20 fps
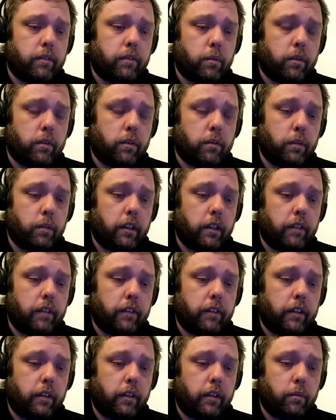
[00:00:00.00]
world we live
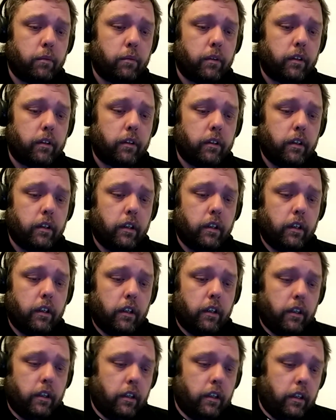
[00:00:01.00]
in anymore.
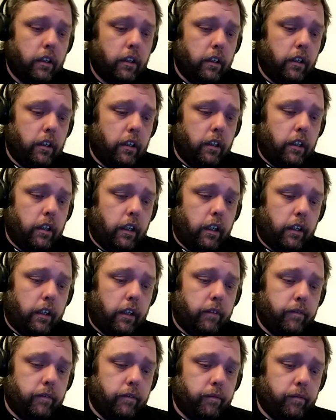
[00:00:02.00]
Um,